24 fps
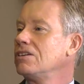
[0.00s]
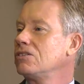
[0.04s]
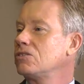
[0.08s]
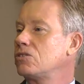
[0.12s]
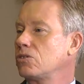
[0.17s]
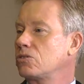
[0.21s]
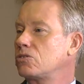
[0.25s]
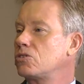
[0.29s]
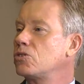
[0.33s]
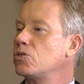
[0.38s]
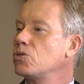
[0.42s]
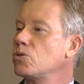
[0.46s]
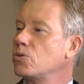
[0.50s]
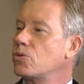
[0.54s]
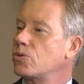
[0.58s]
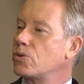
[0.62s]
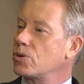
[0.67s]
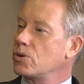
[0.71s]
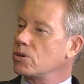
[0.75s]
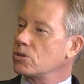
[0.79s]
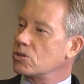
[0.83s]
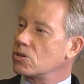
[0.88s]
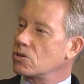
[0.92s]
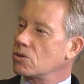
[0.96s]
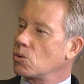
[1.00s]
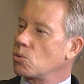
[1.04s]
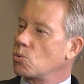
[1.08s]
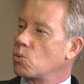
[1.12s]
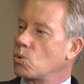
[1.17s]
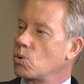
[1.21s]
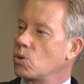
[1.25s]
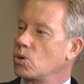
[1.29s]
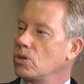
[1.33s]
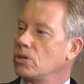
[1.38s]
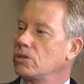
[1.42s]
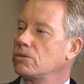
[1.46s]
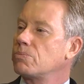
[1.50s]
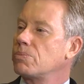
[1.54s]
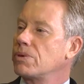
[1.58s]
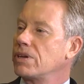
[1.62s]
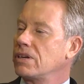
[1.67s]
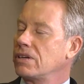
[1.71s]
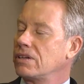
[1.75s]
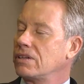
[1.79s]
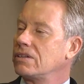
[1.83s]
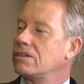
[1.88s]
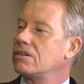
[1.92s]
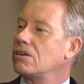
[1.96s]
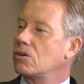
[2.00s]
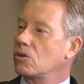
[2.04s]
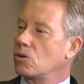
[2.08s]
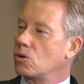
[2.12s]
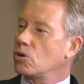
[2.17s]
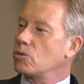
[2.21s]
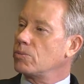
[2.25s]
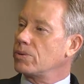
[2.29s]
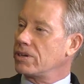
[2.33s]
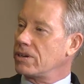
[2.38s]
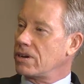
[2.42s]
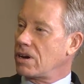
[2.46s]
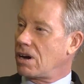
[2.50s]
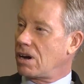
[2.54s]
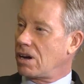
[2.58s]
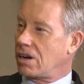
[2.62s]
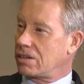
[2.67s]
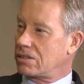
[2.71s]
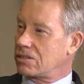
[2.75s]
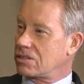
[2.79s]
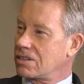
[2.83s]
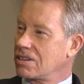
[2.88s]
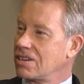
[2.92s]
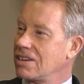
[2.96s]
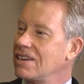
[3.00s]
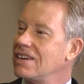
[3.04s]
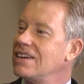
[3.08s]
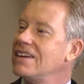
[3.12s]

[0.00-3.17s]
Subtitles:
to 2/3 of the world being urbanized